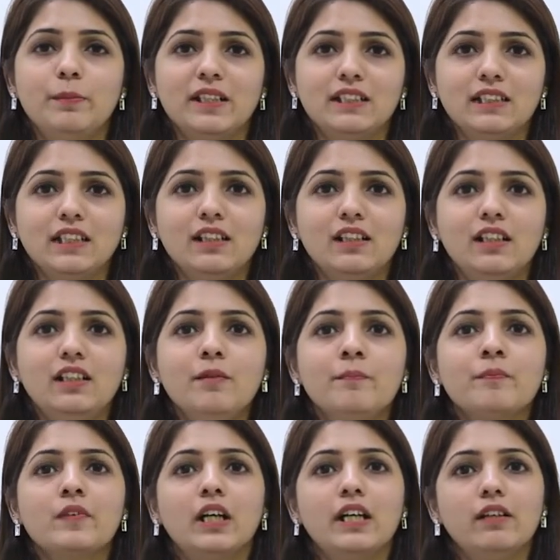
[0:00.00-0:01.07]
basically
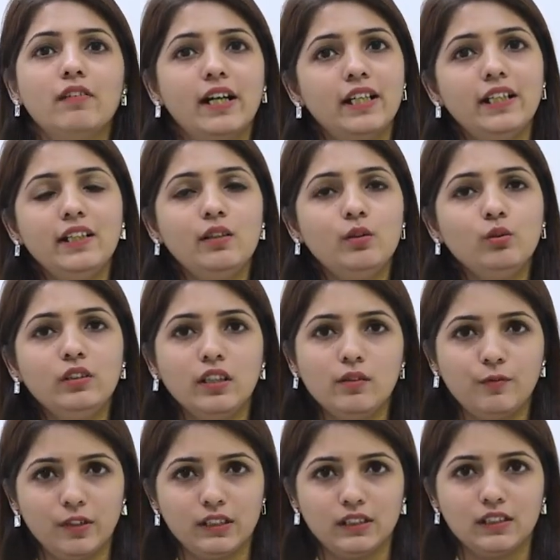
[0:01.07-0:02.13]
divided into three
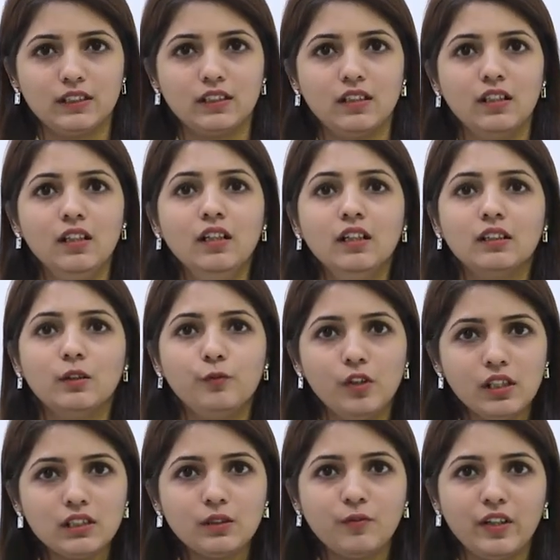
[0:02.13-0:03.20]
phases. The
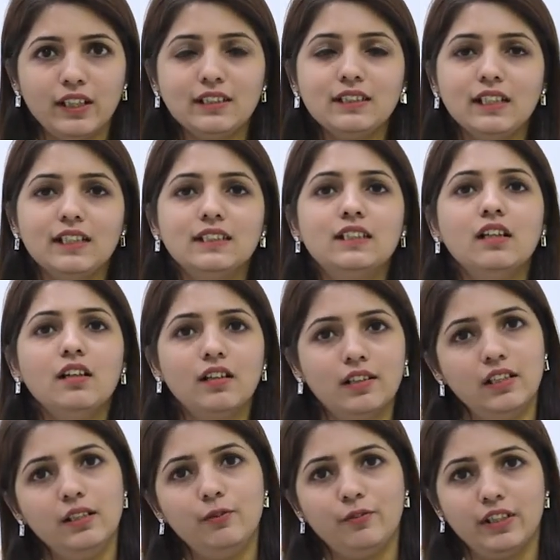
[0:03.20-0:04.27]
first phase is the
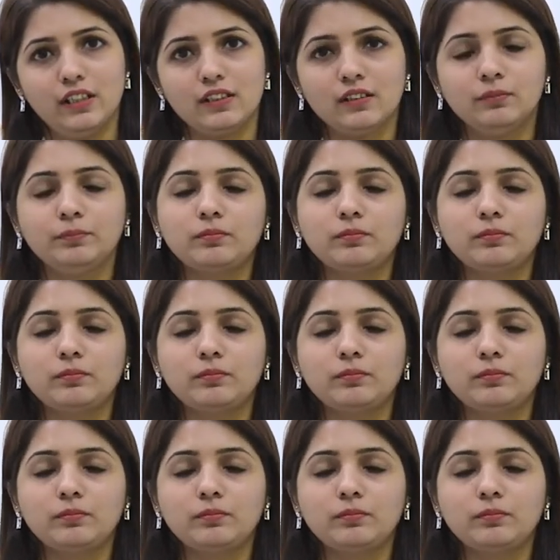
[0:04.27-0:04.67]
early phase.